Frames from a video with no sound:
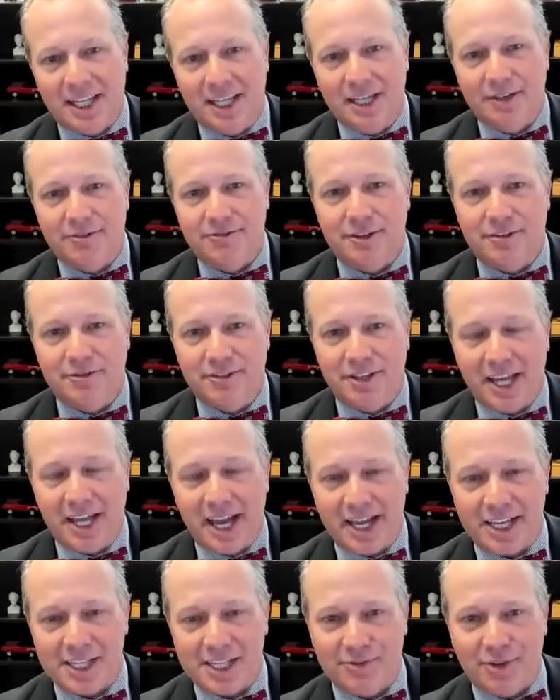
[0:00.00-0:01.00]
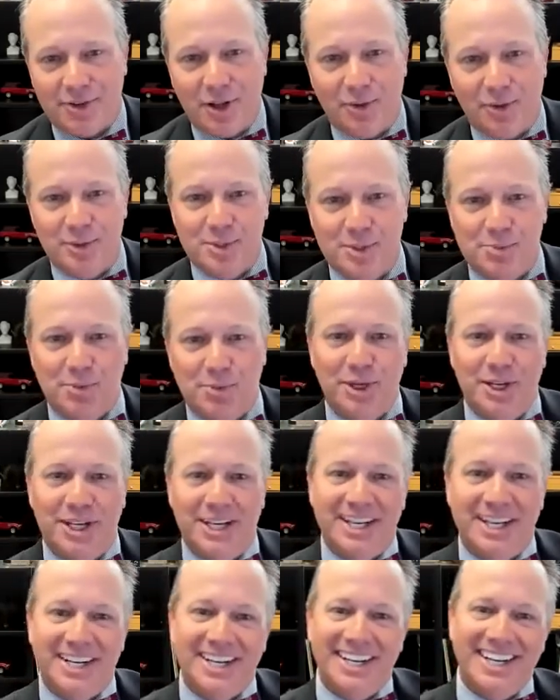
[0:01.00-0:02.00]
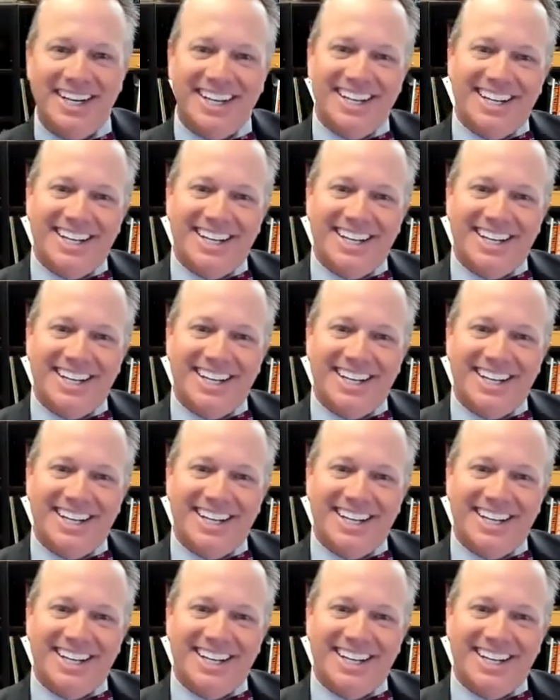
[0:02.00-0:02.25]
lift of the asphalt was put in